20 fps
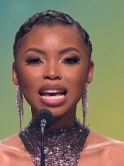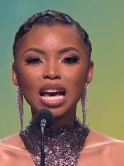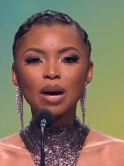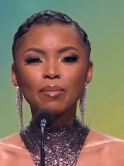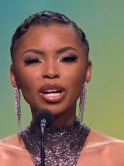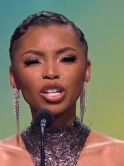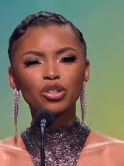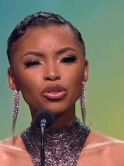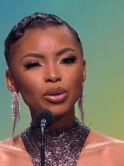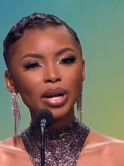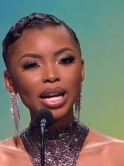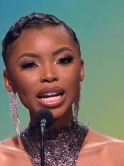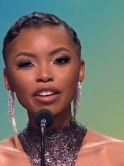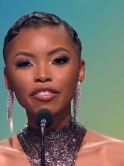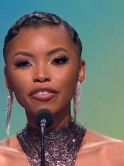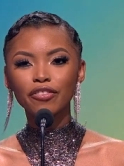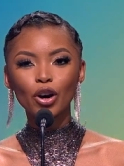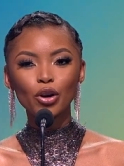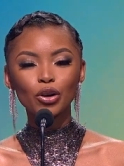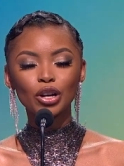but really
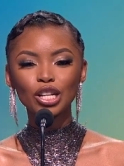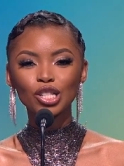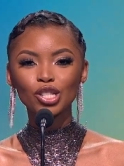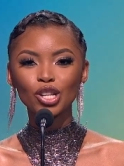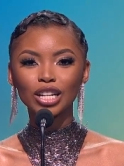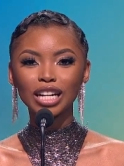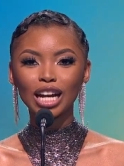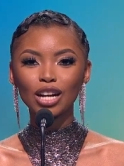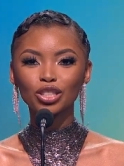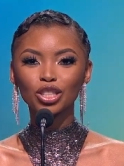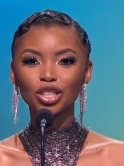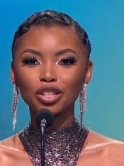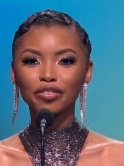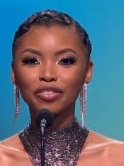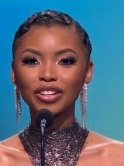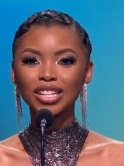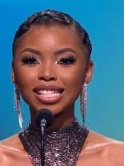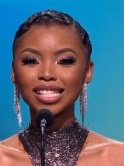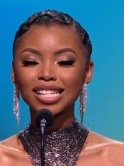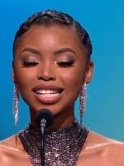focus on our
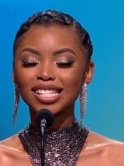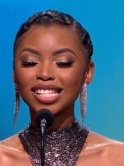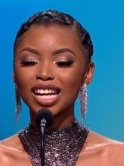differences